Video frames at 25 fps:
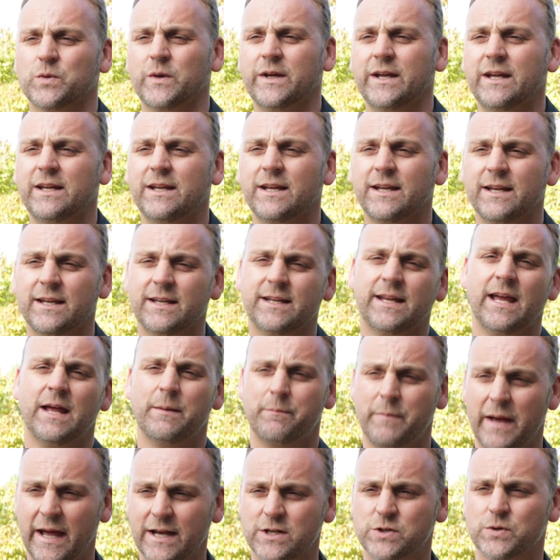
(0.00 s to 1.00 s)
we
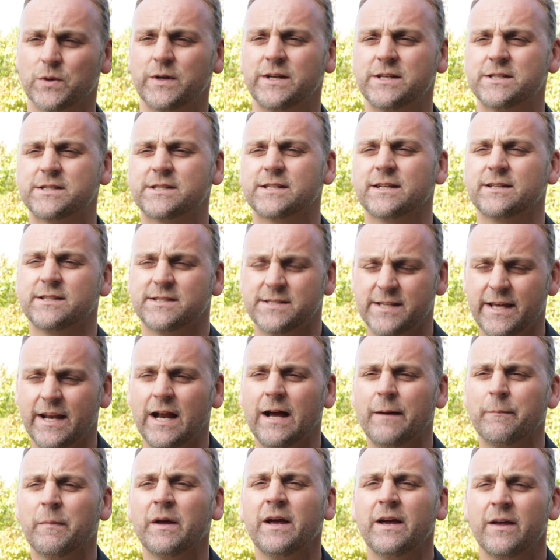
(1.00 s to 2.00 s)
get batteries set
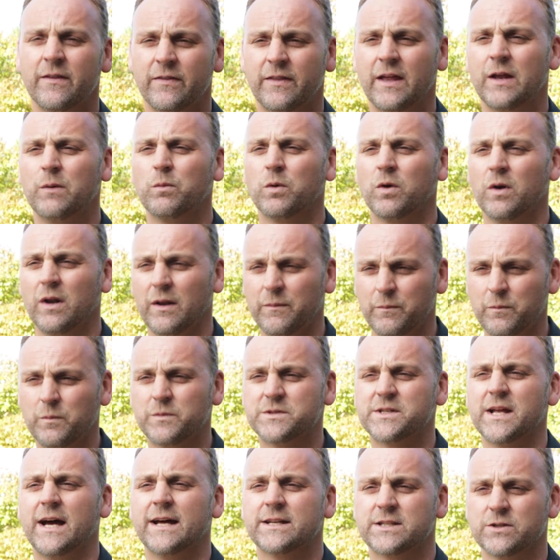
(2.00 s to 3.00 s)
up, then we'll
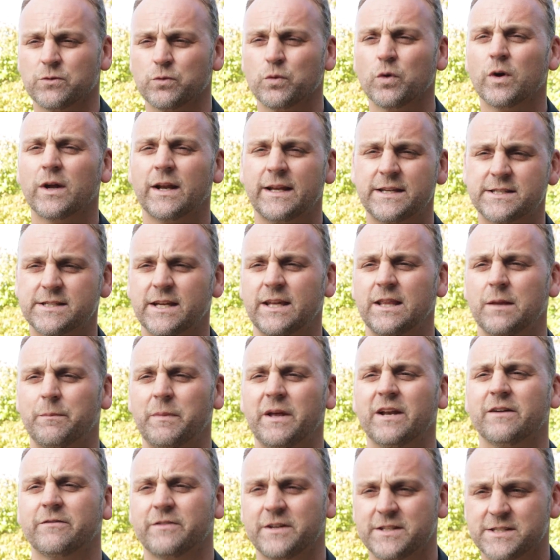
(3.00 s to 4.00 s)
start to really see the
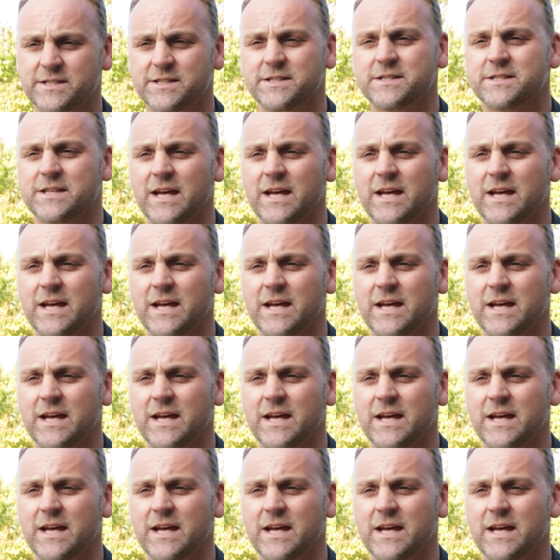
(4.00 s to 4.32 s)
benefits and